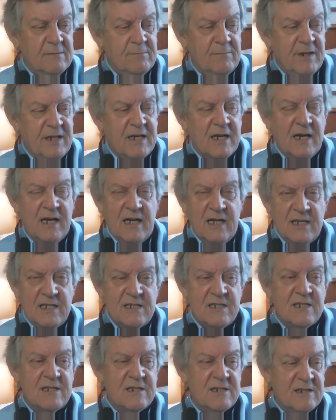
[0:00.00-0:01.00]

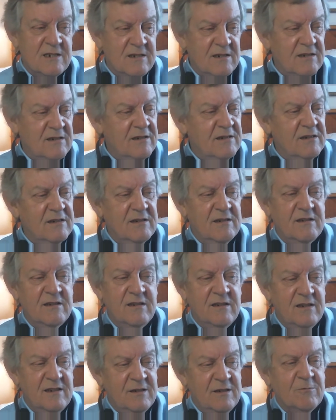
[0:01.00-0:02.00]
because
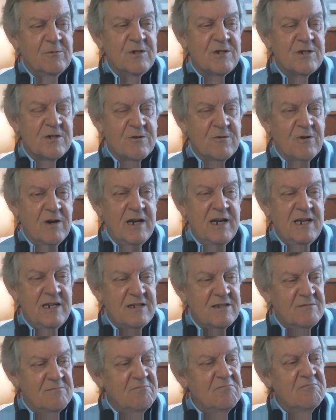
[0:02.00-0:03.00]
it was
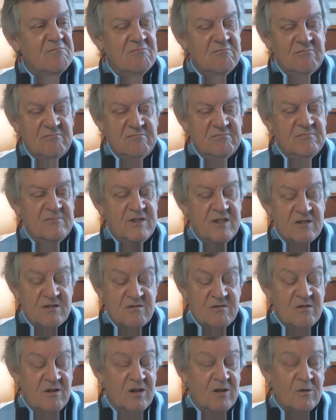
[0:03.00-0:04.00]
just
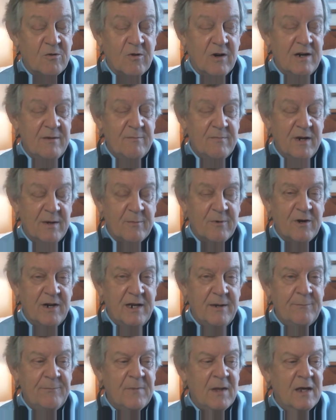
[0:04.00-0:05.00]
a great
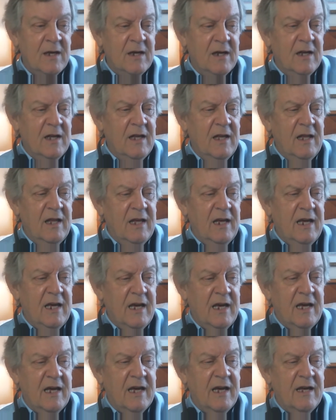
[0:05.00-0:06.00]
memory.
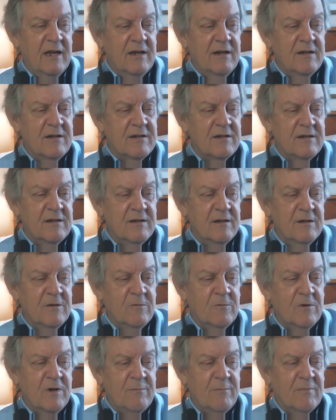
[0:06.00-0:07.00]
And
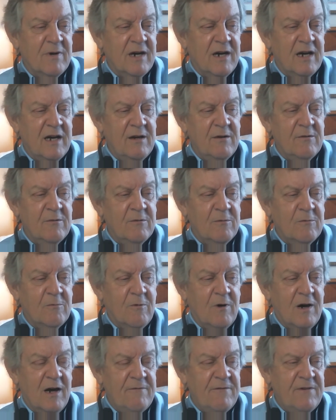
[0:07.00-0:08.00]
when my
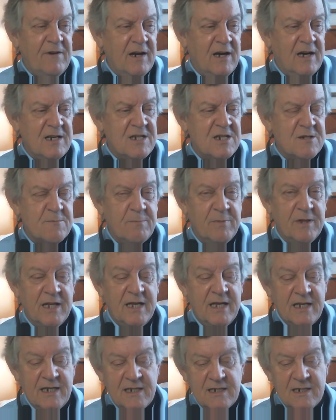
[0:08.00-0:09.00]
wife and I
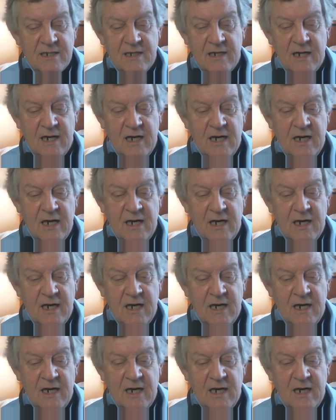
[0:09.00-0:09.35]
split,